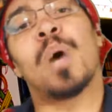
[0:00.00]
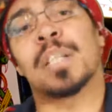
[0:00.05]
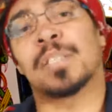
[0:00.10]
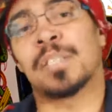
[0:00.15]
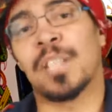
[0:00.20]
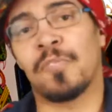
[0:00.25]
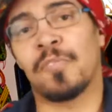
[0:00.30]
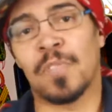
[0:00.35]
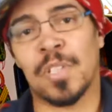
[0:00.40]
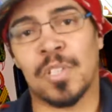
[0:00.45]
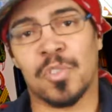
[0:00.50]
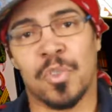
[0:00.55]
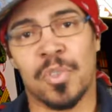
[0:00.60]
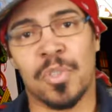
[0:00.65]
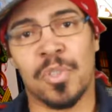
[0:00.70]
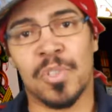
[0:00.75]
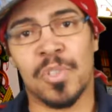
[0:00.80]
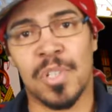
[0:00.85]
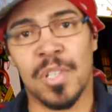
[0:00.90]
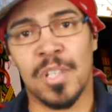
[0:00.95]
watch Netflix
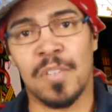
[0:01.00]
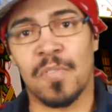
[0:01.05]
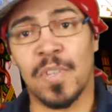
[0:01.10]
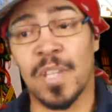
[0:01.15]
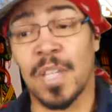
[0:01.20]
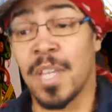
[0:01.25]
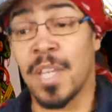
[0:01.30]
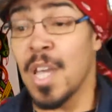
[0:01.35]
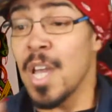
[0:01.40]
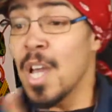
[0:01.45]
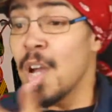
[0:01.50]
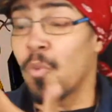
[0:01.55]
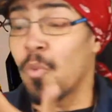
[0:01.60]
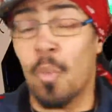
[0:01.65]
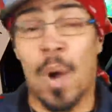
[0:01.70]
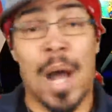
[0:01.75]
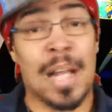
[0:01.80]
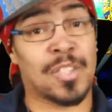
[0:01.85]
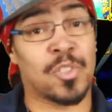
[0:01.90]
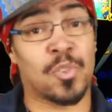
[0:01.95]
on your TV,
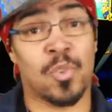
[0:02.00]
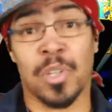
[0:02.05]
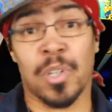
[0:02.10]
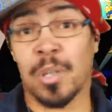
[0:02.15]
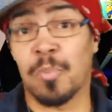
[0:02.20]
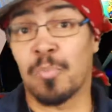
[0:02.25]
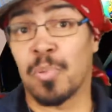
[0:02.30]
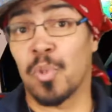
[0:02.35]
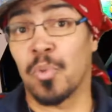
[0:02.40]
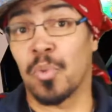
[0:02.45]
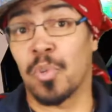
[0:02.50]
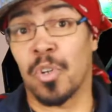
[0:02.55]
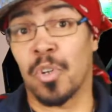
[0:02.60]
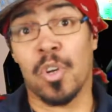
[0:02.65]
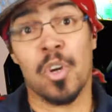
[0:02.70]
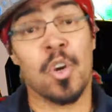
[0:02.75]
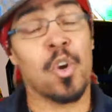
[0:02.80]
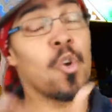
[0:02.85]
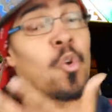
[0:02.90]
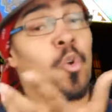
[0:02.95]
watch it on a
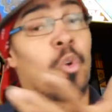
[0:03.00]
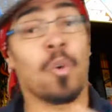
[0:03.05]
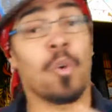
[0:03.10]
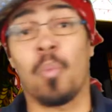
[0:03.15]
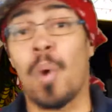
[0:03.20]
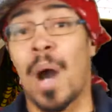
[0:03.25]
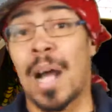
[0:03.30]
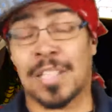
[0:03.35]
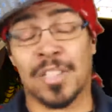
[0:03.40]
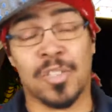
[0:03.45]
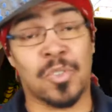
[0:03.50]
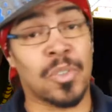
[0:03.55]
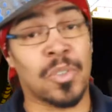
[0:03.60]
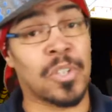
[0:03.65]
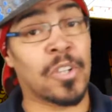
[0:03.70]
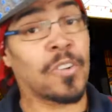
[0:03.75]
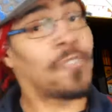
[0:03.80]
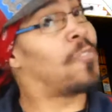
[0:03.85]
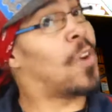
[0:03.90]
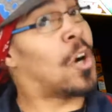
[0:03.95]
computer, or watch it
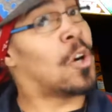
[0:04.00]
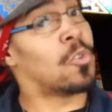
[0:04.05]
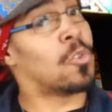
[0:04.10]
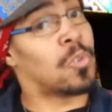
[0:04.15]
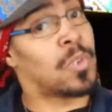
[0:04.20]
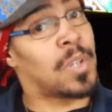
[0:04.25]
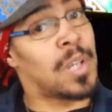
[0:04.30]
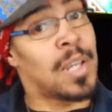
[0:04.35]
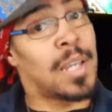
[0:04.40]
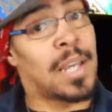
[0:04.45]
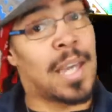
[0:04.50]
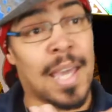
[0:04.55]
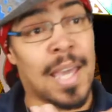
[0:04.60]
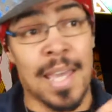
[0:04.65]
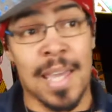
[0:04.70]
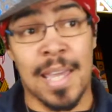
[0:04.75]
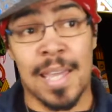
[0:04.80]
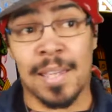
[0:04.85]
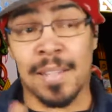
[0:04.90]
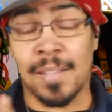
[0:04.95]
on their phone.
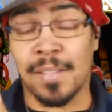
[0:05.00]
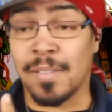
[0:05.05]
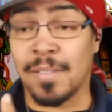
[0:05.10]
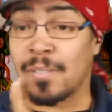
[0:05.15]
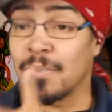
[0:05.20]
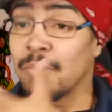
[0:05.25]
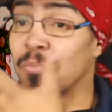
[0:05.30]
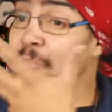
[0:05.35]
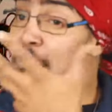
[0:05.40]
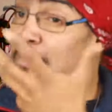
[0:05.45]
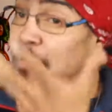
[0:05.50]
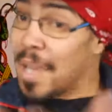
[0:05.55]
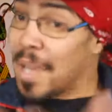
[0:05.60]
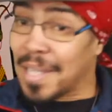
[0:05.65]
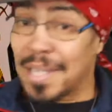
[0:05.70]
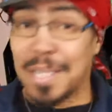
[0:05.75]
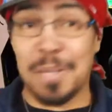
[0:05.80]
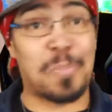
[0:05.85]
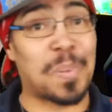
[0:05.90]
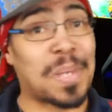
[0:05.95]
And
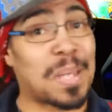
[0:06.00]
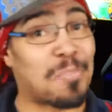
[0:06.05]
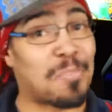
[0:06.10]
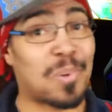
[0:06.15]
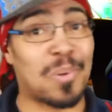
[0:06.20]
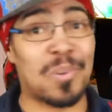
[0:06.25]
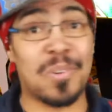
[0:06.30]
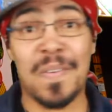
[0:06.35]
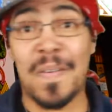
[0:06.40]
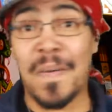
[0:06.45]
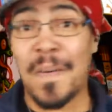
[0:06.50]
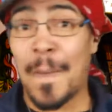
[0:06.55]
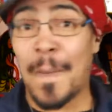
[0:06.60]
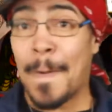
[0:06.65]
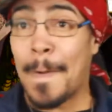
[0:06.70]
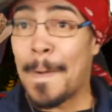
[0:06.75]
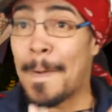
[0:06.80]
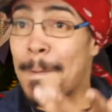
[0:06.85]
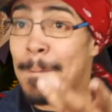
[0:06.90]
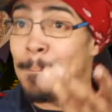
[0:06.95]
many people
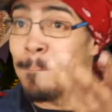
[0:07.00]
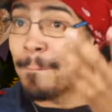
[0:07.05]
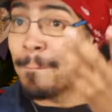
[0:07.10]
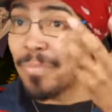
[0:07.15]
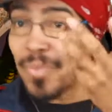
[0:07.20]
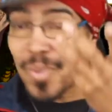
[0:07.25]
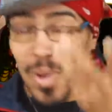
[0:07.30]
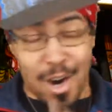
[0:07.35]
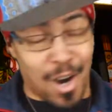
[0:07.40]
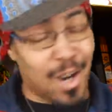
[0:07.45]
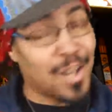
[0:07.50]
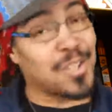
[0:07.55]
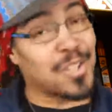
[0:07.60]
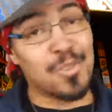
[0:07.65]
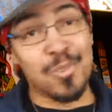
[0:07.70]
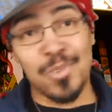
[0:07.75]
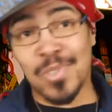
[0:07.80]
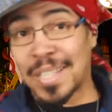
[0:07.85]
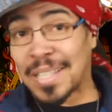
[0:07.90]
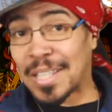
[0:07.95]
are
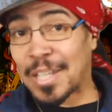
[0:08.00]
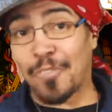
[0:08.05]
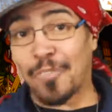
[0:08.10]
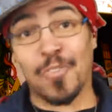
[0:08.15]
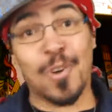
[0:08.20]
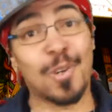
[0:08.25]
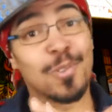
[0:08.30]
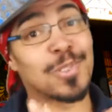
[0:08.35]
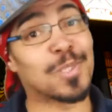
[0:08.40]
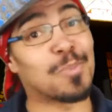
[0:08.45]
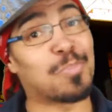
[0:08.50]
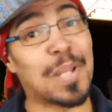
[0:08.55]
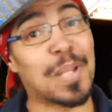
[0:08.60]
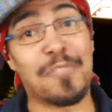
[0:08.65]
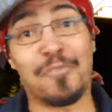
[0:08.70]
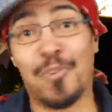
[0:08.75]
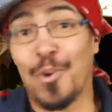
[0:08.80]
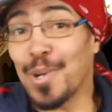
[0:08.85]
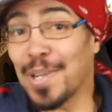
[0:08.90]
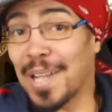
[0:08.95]
using their phones to
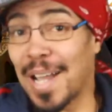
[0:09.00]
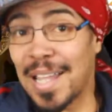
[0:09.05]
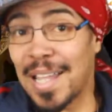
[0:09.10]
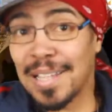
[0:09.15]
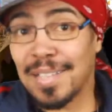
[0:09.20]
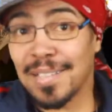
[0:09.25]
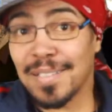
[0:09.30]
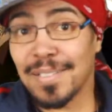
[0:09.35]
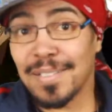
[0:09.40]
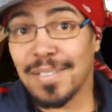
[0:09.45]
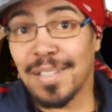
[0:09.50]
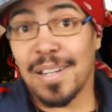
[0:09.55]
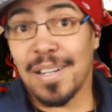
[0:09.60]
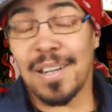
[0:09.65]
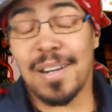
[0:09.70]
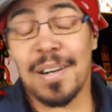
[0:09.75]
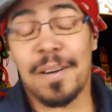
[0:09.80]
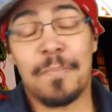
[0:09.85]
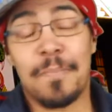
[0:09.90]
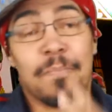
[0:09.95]
play Fortnite.
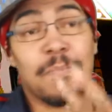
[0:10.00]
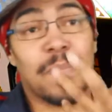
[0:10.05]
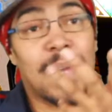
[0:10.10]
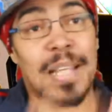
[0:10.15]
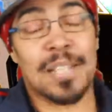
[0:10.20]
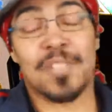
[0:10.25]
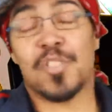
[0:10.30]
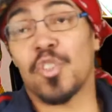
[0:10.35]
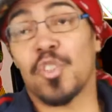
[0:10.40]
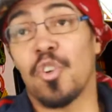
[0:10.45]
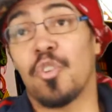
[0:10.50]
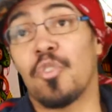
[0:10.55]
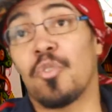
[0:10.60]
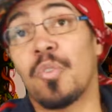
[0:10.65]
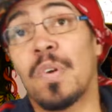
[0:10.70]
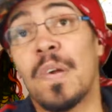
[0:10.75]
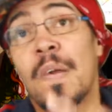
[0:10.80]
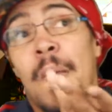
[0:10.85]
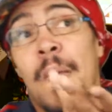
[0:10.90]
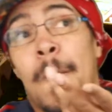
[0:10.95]
And
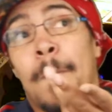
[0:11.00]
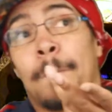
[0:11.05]
so